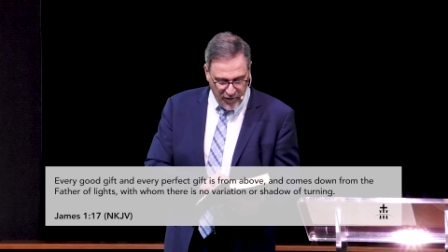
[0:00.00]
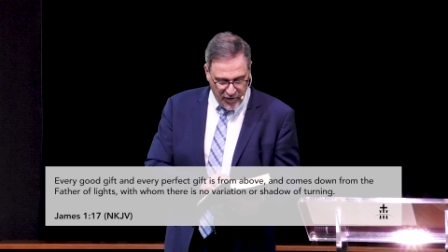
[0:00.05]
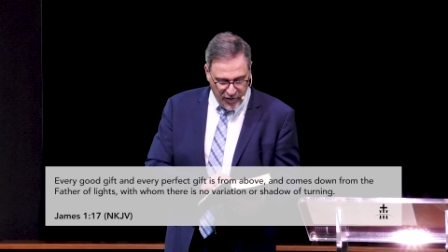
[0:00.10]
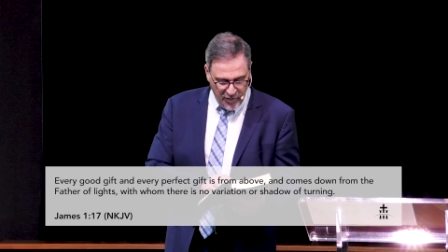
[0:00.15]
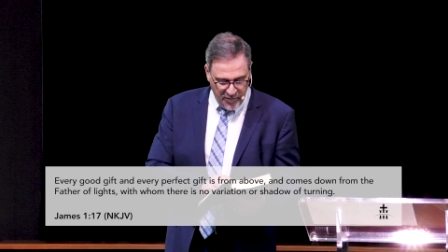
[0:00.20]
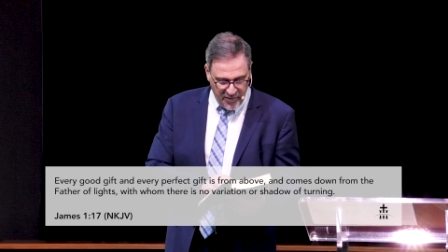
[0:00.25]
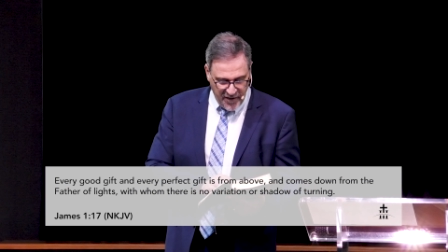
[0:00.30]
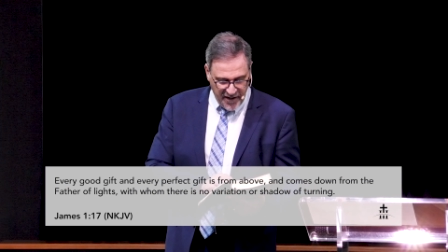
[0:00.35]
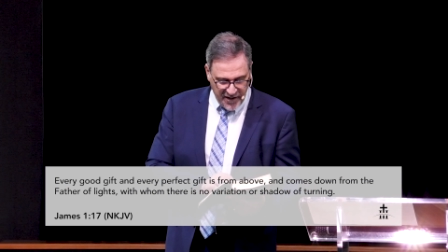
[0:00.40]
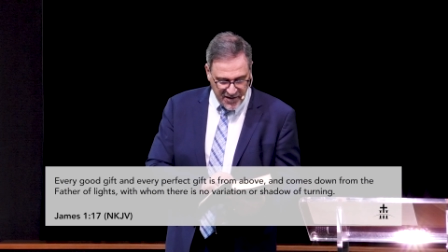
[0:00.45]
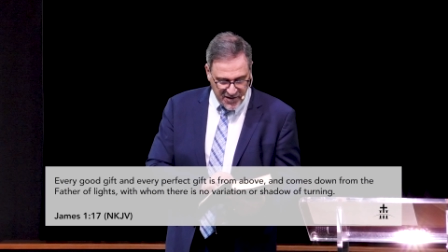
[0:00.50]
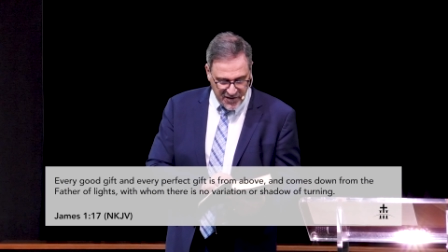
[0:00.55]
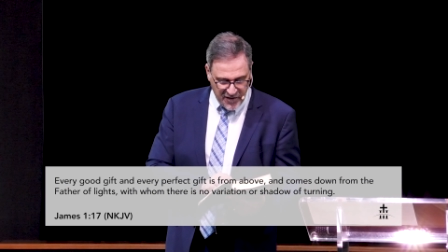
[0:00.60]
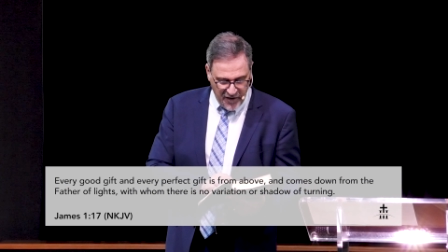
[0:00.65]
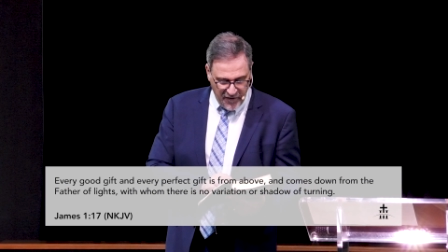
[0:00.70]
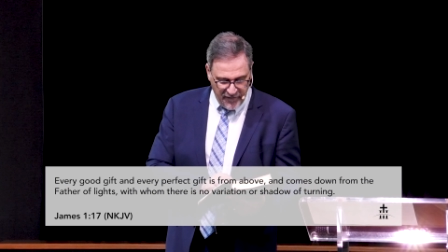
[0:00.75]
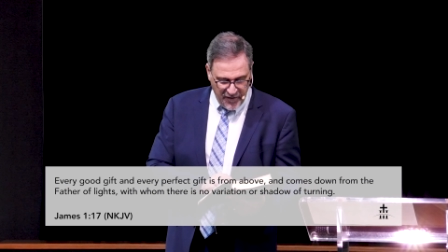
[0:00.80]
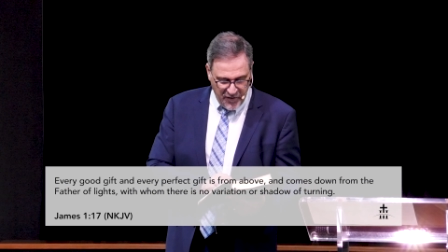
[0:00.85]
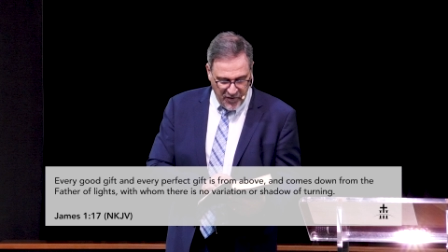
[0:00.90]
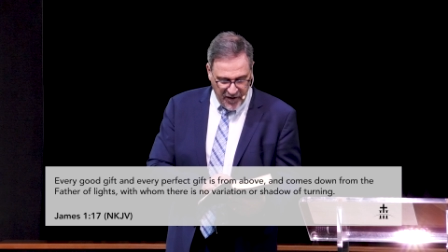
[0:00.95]
with whom there
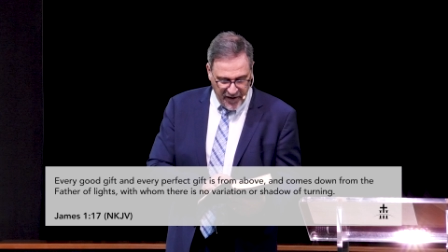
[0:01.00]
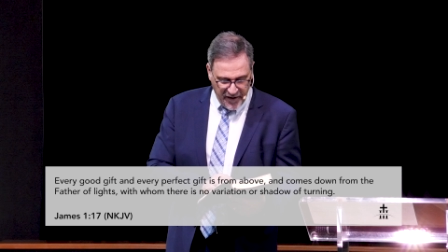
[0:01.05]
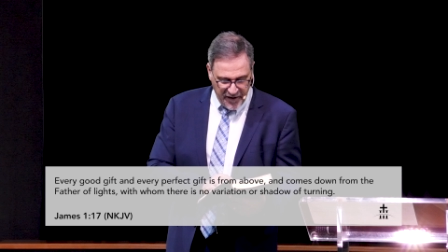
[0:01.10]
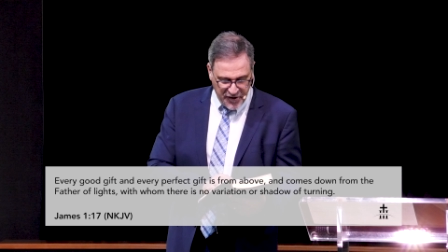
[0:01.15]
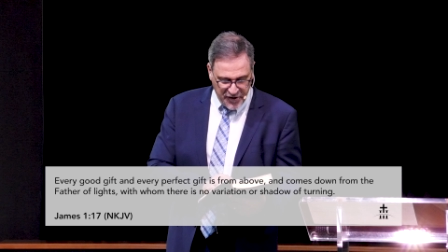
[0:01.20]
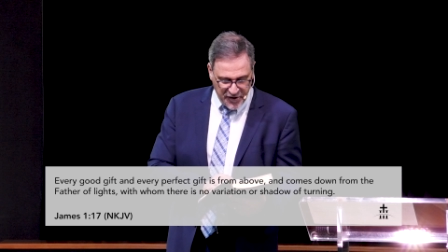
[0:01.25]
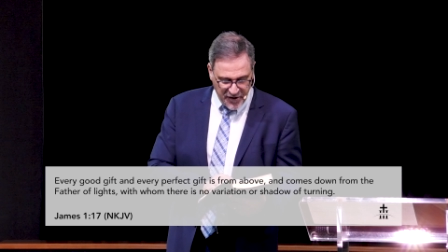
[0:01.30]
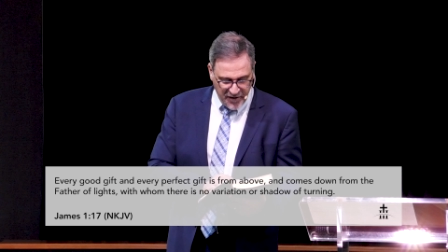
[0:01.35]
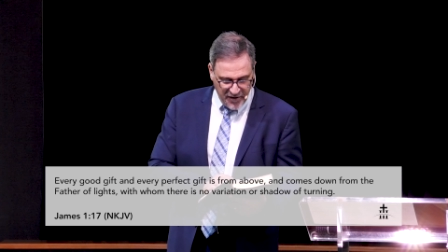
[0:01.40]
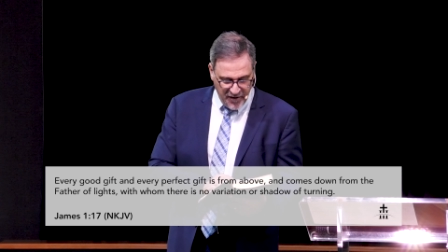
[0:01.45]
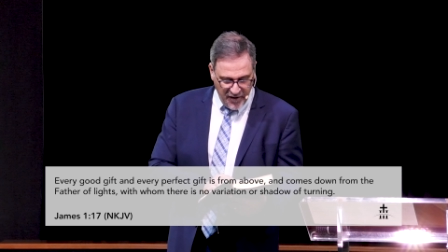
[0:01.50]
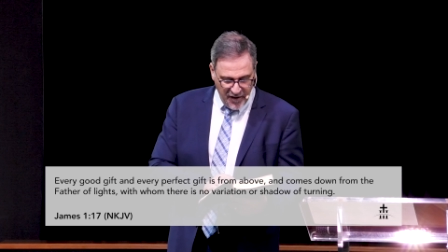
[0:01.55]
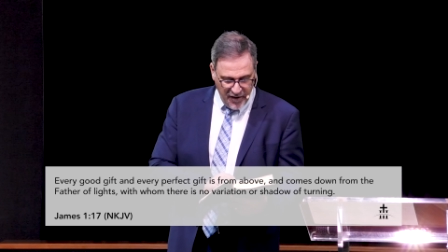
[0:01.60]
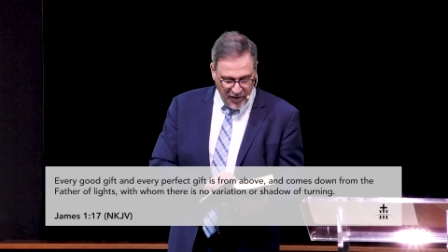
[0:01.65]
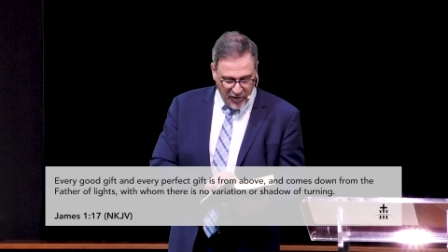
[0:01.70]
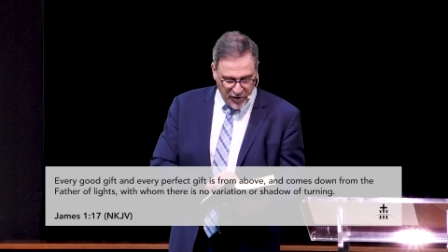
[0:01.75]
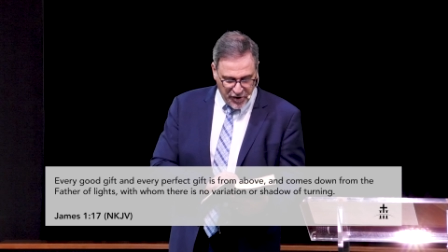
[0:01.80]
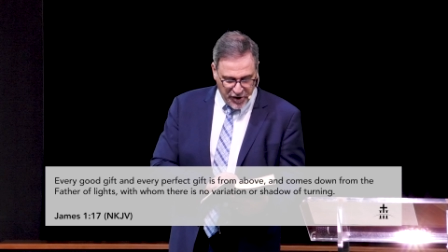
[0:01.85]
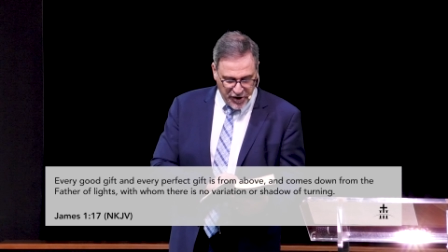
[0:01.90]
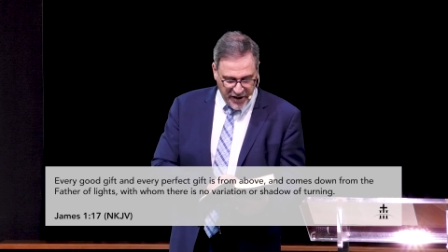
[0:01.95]
is no variation
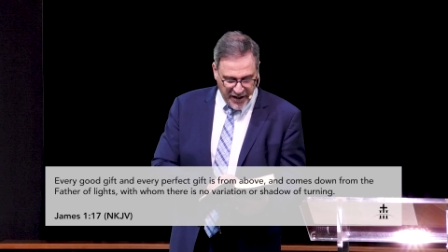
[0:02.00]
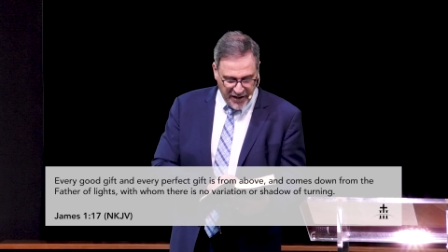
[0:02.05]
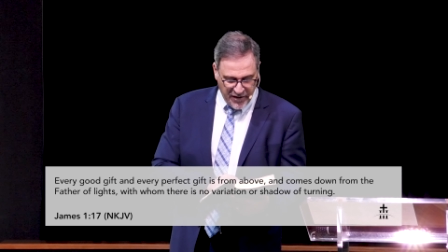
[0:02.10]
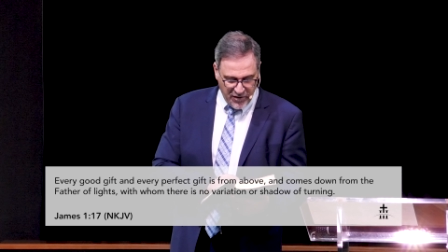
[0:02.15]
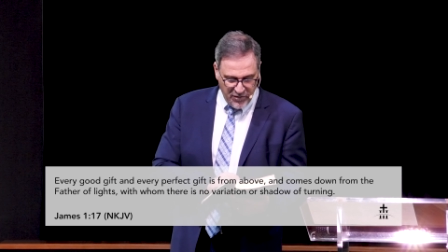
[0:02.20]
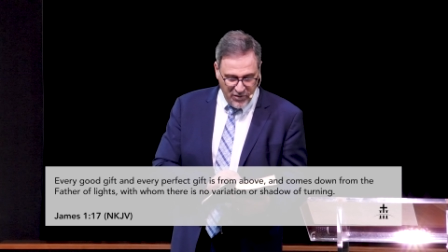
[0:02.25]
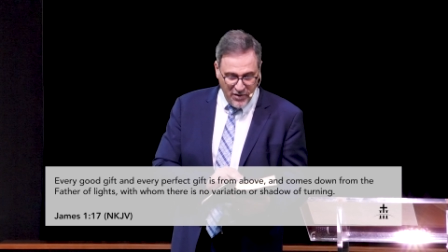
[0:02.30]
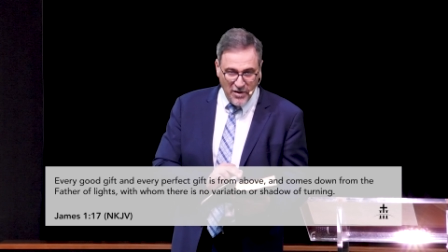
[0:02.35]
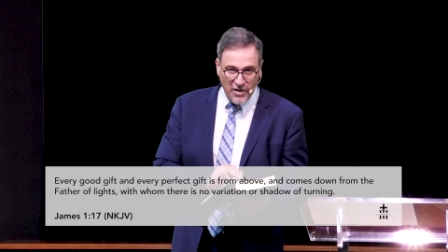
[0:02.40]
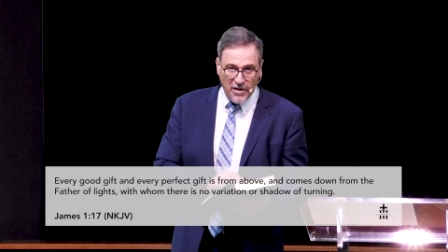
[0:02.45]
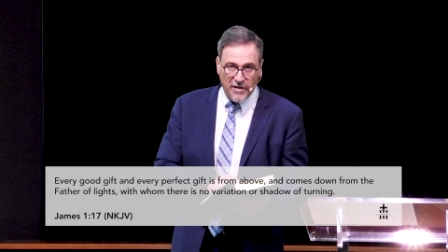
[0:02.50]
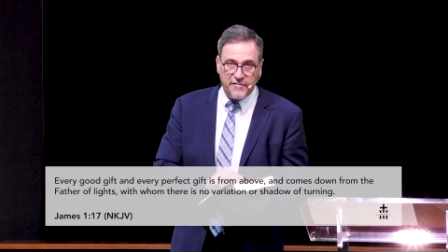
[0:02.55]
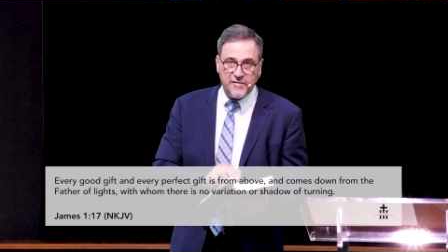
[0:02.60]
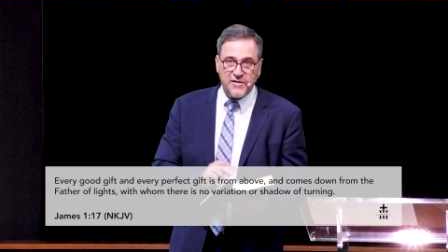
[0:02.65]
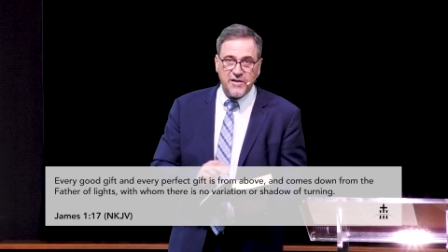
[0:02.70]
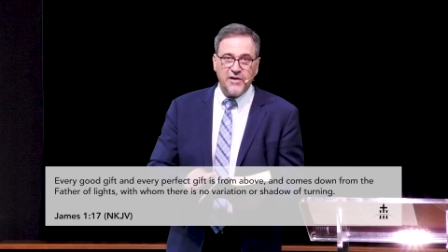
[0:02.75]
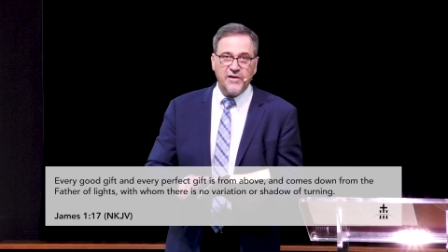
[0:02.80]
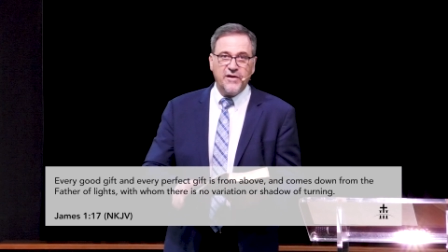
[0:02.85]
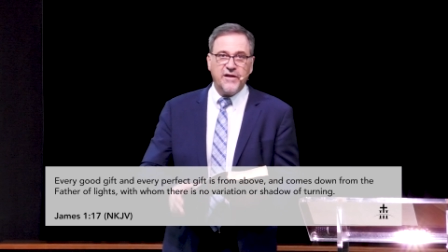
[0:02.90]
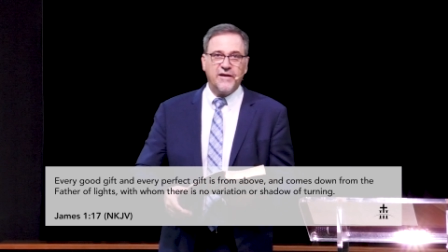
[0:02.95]
or shadow
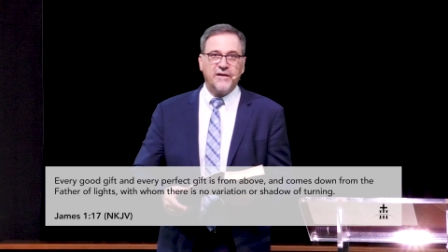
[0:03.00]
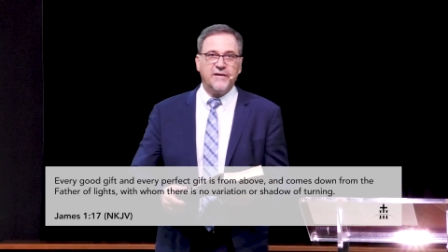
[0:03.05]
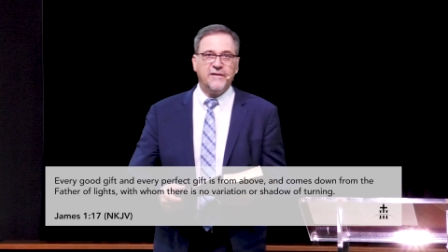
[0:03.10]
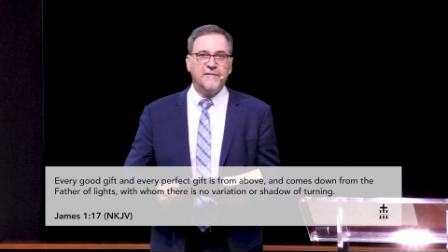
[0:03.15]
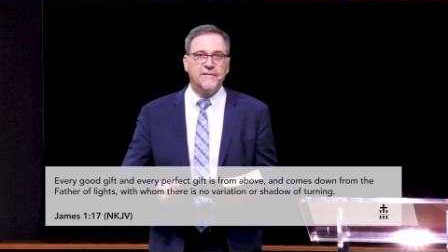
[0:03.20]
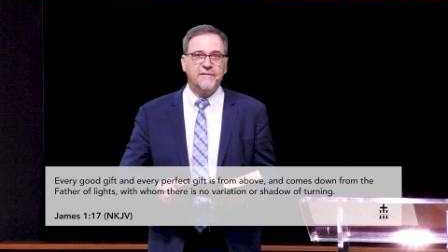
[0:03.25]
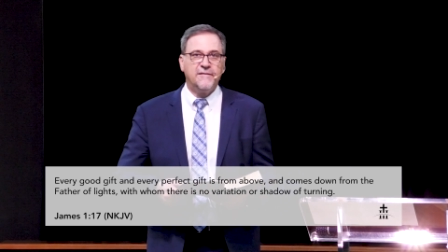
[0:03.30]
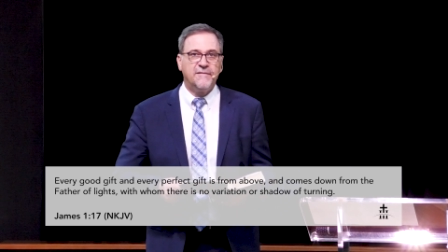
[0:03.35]
of turning.